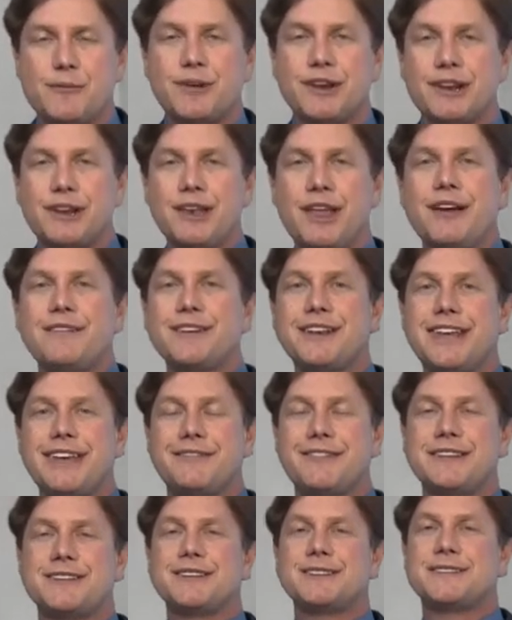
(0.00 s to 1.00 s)
They would love it
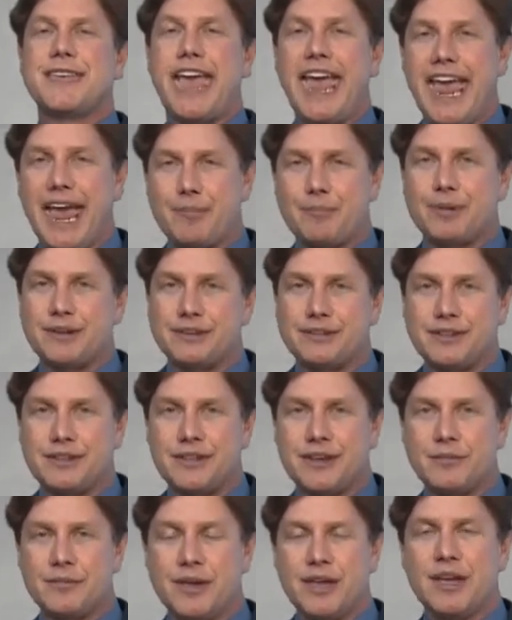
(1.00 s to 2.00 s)
if it just happened
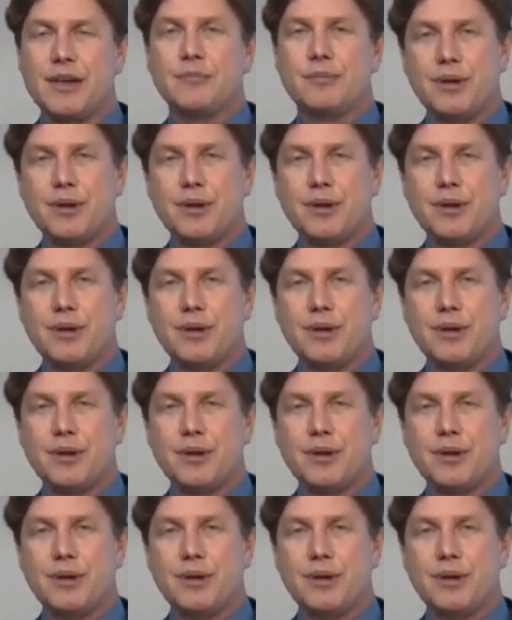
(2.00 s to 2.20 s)
to them.